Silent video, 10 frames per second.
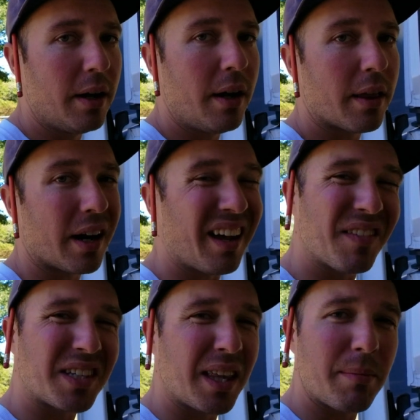that I haven't
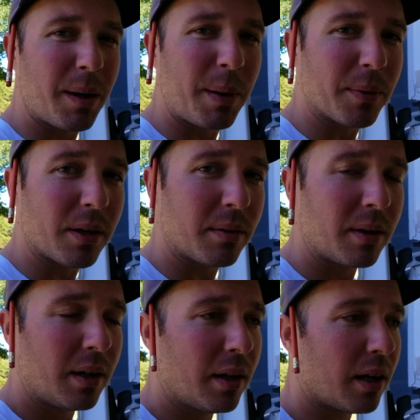seen that many people do,
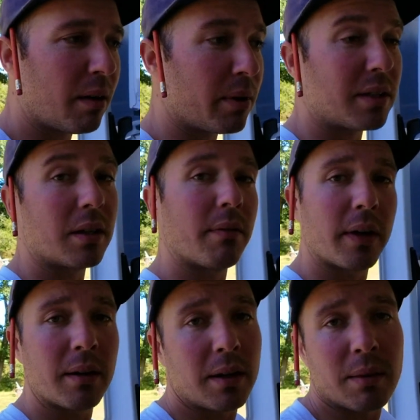at least in the
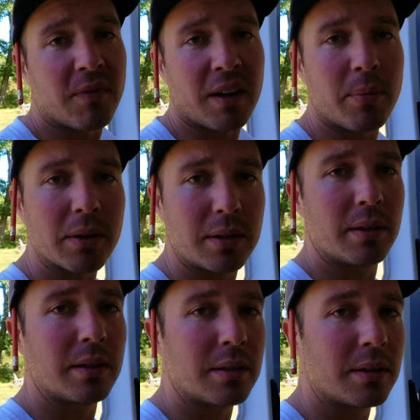van build
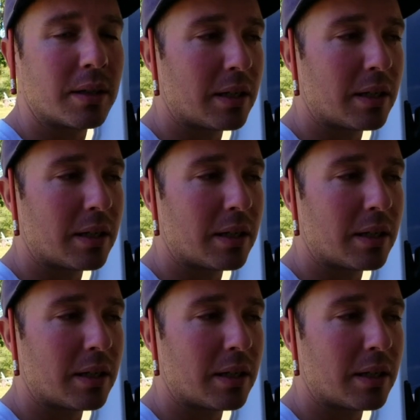series.